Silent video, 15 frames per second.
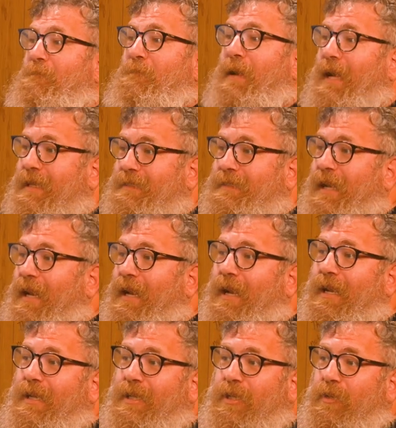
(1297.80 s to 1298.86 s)
a bad
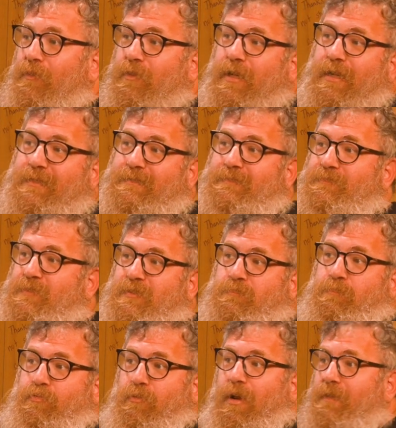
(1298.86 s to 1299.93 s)
day. You guys have
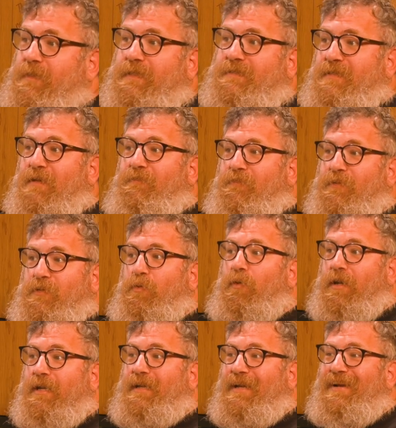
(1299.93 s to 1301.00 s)
just brought this up for
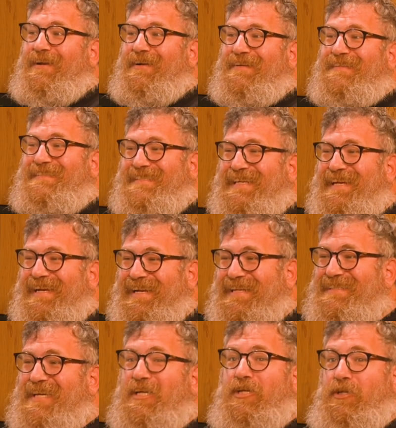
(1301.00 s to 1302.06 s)
20 years.
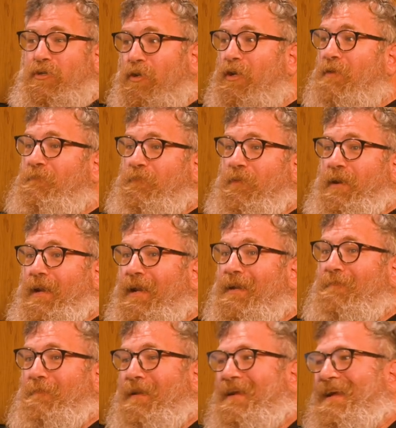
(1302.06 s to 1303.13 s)
It's like, good for him.